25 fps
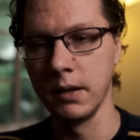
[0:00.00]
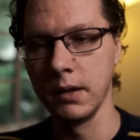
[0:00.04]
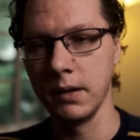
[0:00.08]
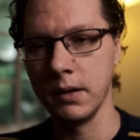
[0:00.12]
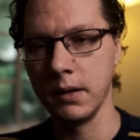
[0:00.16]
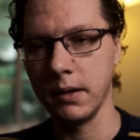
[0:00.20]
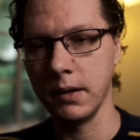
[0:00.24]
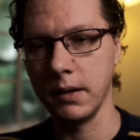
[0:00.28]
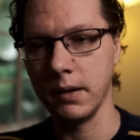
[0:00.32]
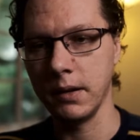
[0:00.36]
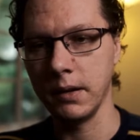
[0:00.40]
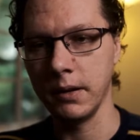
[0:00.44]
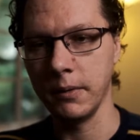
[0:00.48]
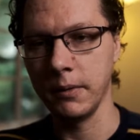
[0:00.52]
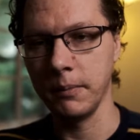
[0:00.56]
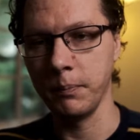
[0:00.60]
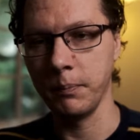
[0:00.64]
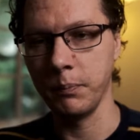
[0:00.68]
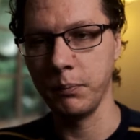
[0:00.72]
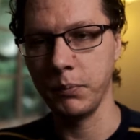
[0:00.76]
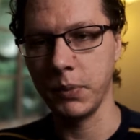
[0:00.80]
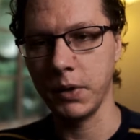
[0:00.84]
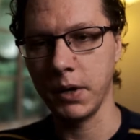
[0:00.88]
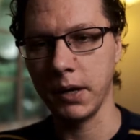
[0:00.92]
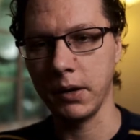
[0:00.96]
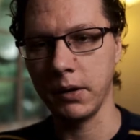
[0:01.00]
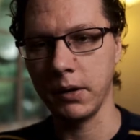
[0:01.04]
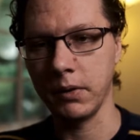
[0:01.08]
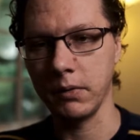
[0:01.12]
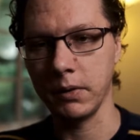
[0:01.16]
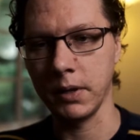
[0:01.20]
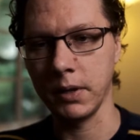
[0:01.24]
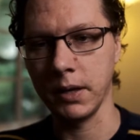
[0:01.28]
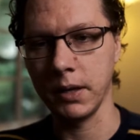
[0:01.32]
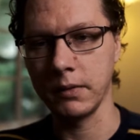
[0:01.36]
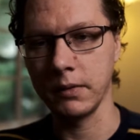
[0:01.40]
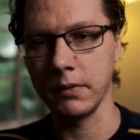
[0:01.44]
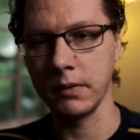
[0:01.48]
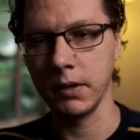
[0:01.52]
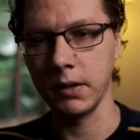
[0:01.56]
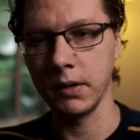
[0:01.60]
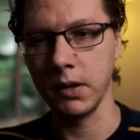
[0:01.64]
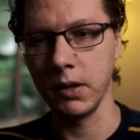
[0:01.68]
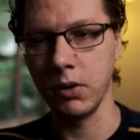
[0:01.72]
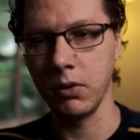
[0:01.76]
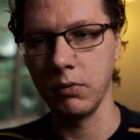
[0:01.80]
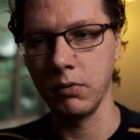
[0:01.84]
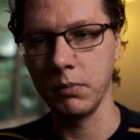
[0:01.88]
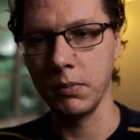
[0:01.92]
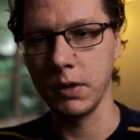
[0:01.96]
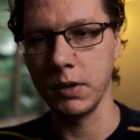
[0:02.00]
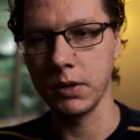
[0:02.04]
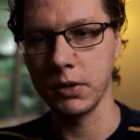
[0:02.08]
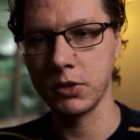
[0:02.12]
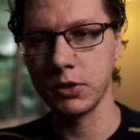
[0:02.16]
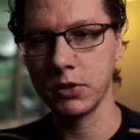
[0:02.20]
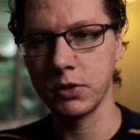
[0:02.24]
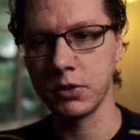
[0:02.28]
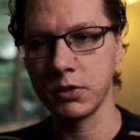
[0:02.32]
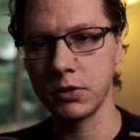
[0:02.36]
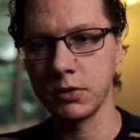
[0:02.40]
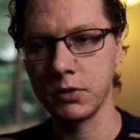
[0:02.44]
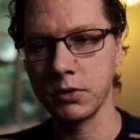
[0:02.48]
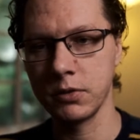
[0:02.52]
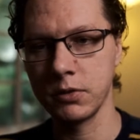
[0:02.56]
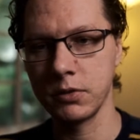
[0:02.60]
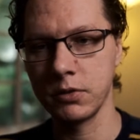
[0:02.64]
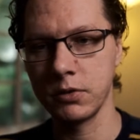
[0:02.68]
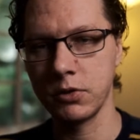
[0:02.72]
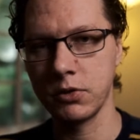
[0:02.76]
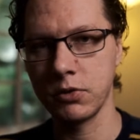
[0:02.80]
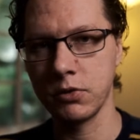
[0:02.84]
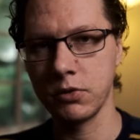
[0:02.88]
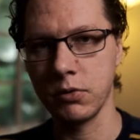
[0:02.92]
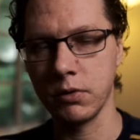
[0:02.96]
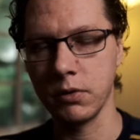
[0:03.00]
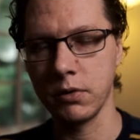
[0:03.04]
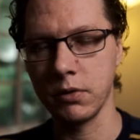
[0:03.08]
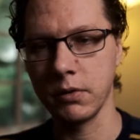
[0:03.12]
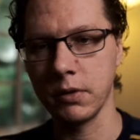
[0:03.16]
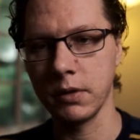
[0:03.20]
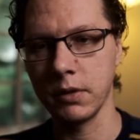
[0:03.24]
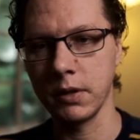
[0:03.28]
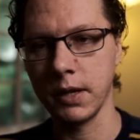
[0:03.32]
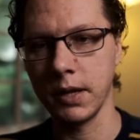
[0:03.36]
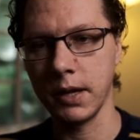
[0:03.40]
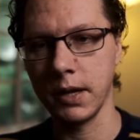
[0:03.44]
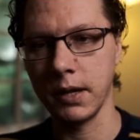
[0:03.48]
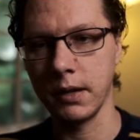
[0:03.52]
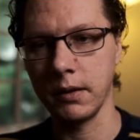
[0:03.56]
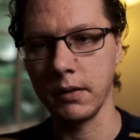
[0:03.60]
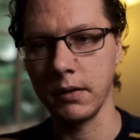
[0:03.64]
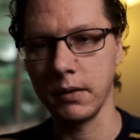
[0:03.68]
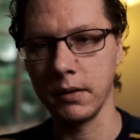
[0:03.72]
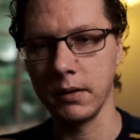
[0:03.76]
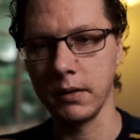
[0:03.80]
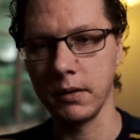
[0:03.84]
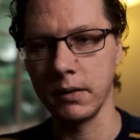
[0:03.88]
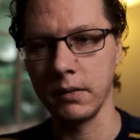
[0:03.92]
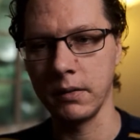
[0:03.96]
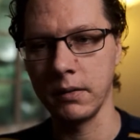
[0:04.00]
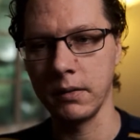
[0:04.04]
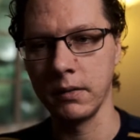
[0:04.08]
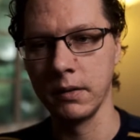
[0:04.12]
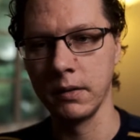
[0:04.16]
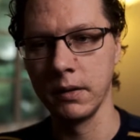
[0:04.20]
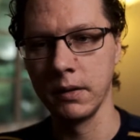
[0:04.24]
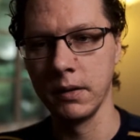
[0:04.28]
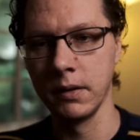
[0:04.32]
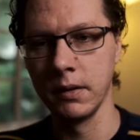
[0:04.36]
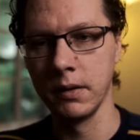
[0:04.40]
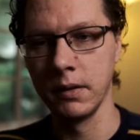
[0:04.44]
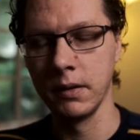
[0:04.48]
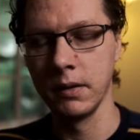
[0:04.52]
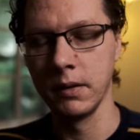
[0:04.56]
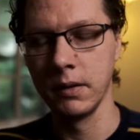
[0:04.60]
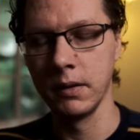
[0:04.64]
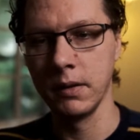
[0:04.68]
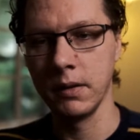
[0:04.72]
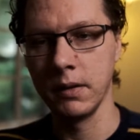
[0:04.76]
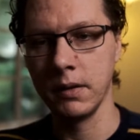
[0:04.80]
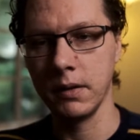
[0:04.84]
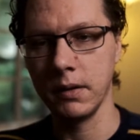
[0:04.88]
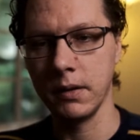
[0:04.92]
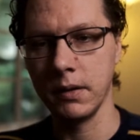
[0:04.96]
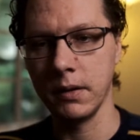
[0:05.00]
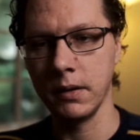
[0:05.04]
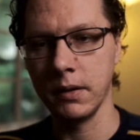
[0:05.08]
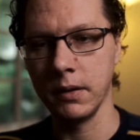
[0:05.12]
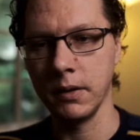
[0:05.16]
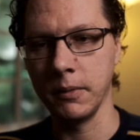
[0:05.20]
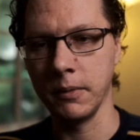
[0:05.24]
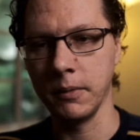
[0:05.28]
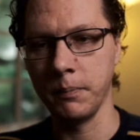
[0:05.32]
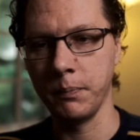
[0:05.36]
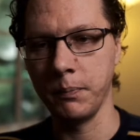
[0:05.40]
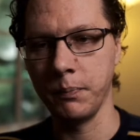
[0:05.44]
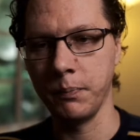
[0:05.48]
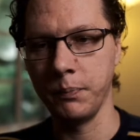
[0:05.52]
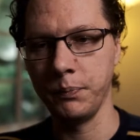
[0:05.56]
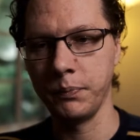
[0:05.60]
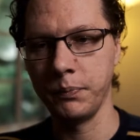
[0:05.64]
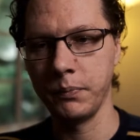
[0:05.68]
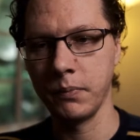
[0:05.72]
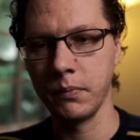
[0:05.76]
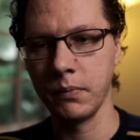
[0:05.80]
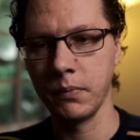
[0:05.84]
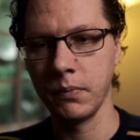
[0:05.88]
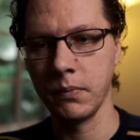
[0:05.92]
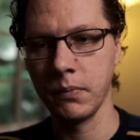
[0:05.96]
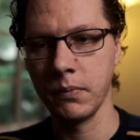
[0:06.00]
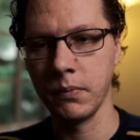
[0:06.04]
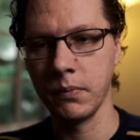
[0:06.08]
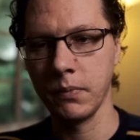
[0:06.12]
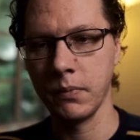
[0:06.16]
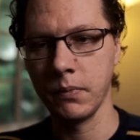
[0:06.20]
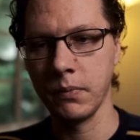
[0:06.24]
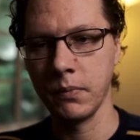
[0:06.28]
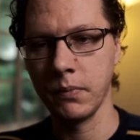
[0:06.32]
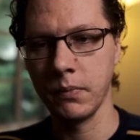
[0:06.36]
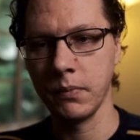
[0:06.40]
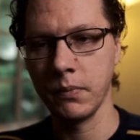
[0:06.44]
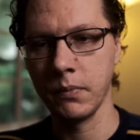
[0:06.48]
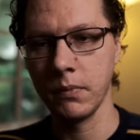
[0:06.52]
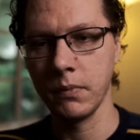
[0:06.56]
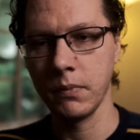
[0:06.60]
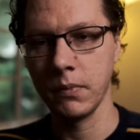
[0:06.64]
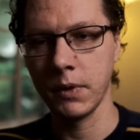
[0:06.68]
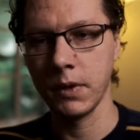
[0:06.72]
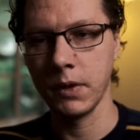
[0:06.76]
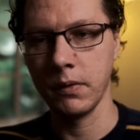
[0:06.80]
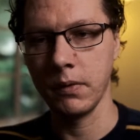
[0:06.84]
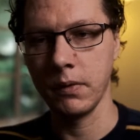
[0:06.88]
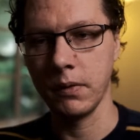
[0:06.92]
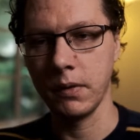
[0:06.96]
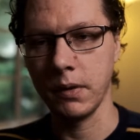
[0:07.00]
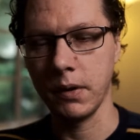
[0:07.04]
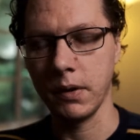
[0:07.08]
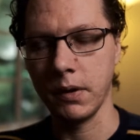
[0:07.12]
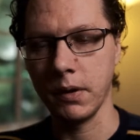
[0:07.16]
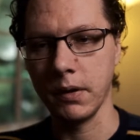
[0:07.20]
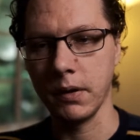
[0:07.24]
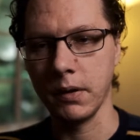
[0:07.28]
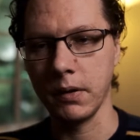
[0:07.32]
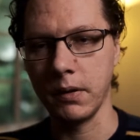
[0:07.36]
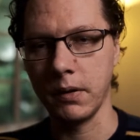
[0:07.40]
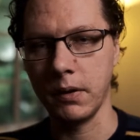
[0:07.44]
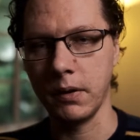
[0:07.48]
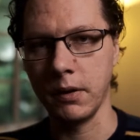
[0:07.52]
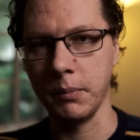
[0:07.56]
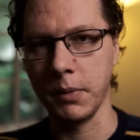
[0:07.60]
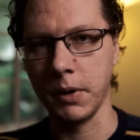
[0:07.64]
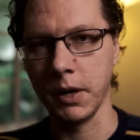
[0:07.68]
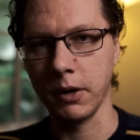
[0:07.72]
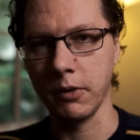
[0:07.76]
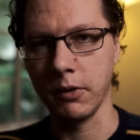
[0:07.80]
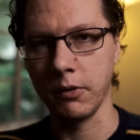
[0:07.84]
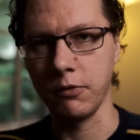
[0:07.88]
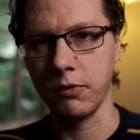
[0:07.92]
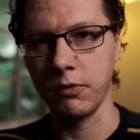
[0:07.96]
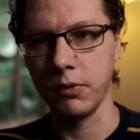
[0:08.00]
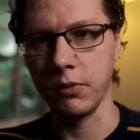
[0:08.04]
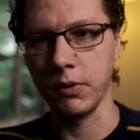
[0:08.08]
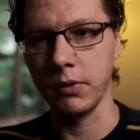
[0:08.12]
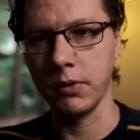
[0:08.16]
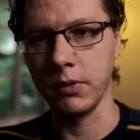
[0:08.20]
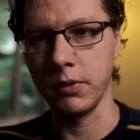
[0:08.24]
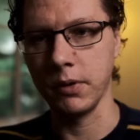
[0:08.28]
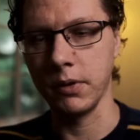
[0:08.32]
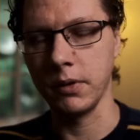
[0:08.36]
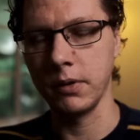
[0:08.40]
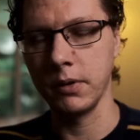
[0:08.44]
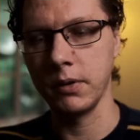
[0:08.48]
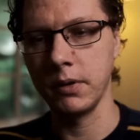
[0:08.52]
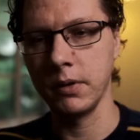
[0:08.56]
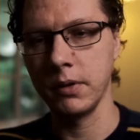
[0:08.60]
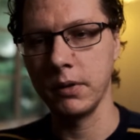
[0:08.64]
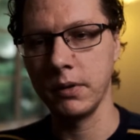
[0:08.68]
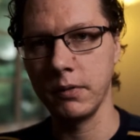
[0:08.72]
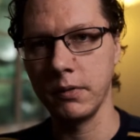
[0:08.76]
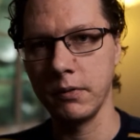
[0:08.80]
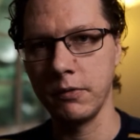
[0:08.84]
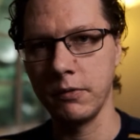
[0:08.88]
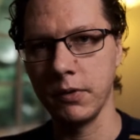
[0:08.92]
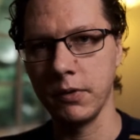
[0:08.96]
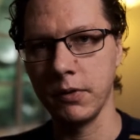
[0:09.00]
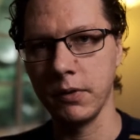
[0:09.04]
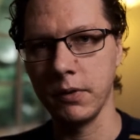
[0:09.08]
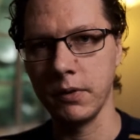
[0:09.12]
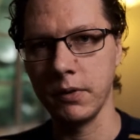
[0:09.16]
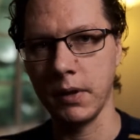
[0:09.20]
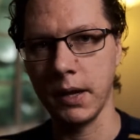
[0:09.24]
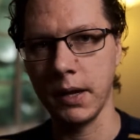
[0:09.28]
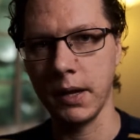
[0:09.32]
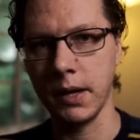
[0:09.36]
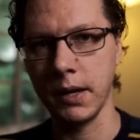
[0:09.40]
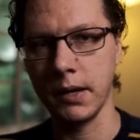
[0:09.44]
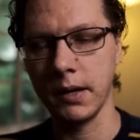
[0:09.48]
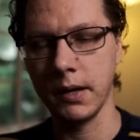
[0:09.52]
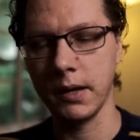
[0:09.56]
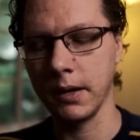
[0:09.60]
But I don't like to go much shorter than that um, on Micro Four Third for like